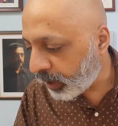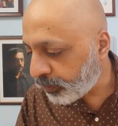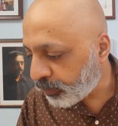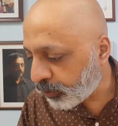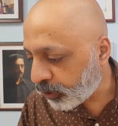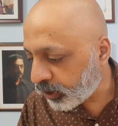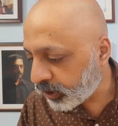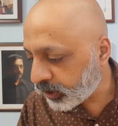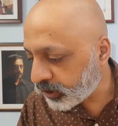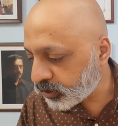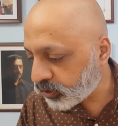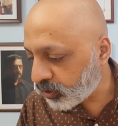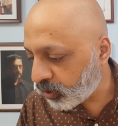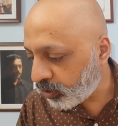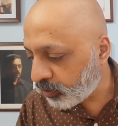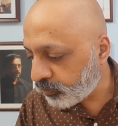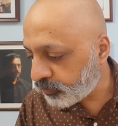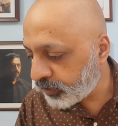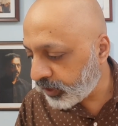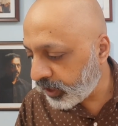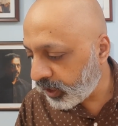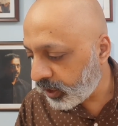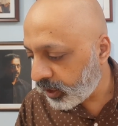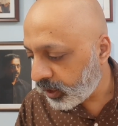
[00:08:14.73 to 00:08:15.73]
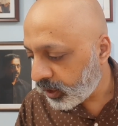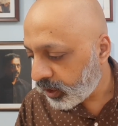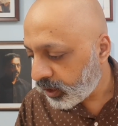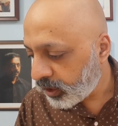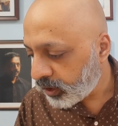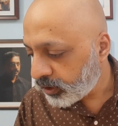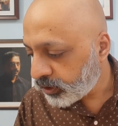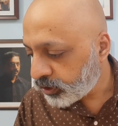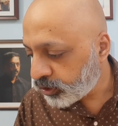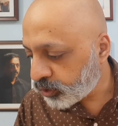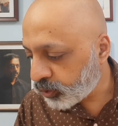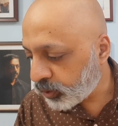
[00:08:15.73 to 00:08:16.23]
byproducts of the
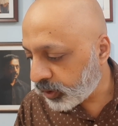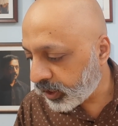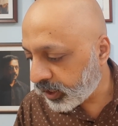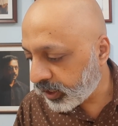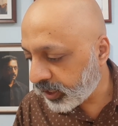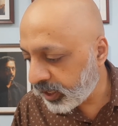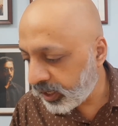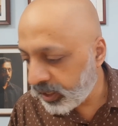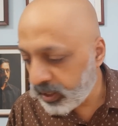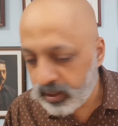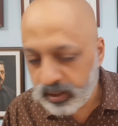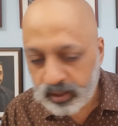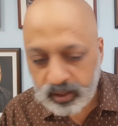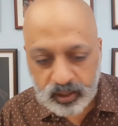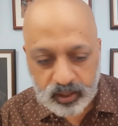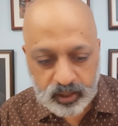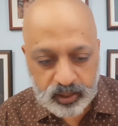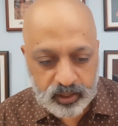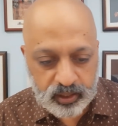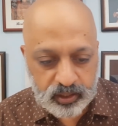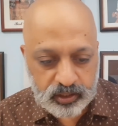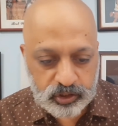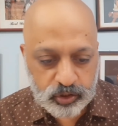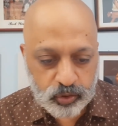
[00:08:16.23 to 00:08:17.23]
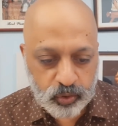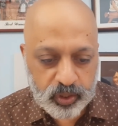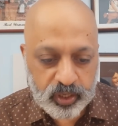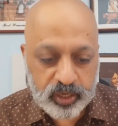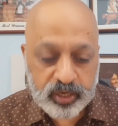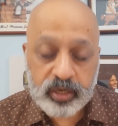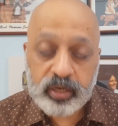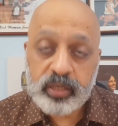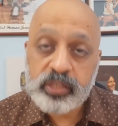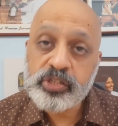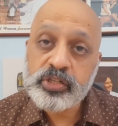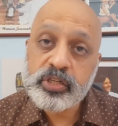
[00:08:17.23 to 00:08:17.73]
sugarcane in the sugar
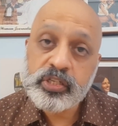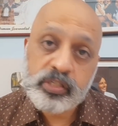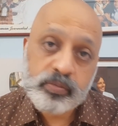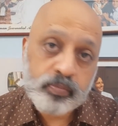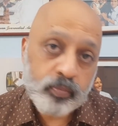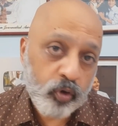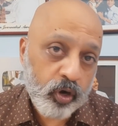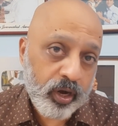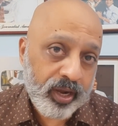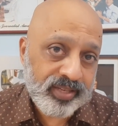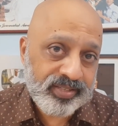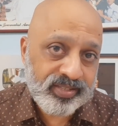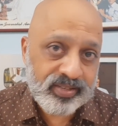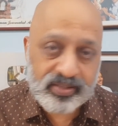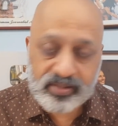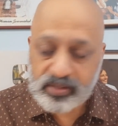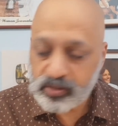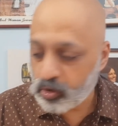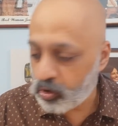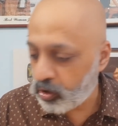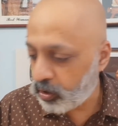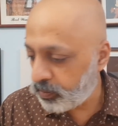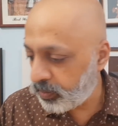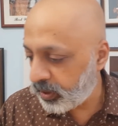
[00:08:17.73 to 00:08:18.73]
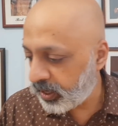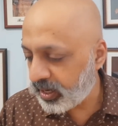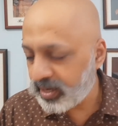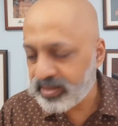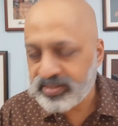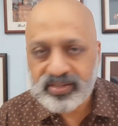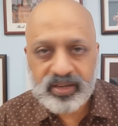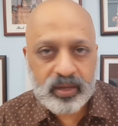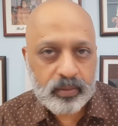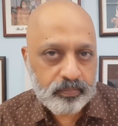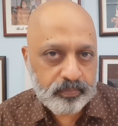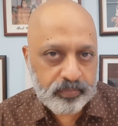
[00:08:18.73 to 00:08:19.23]
industries, molasses or
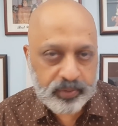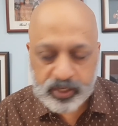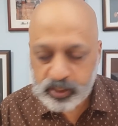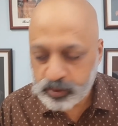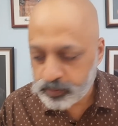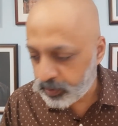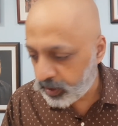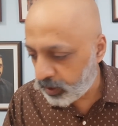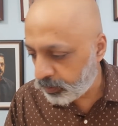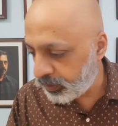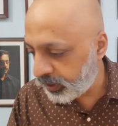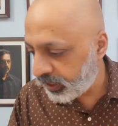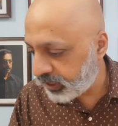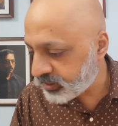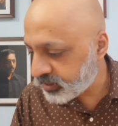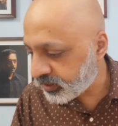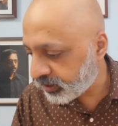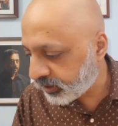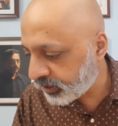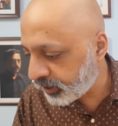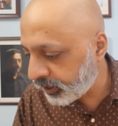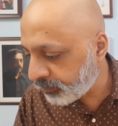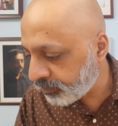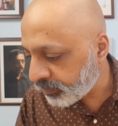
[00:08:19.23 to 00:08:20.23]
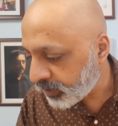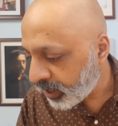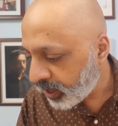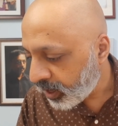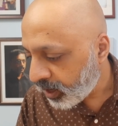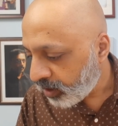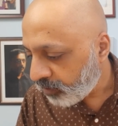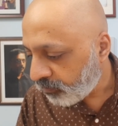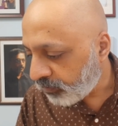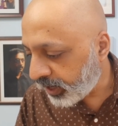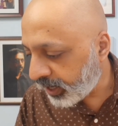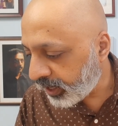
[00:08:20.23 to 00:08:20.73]
bagasse, press mud bhi likh sakte hain.
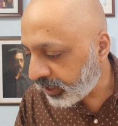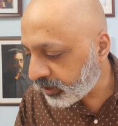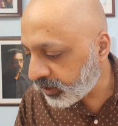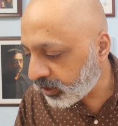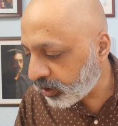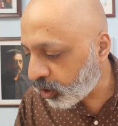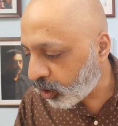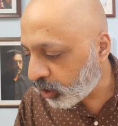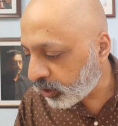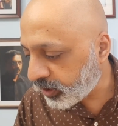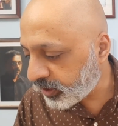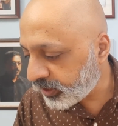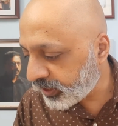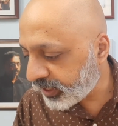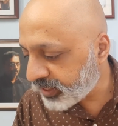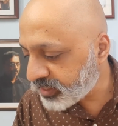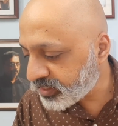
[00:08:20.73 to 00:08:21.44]
Why are the cotton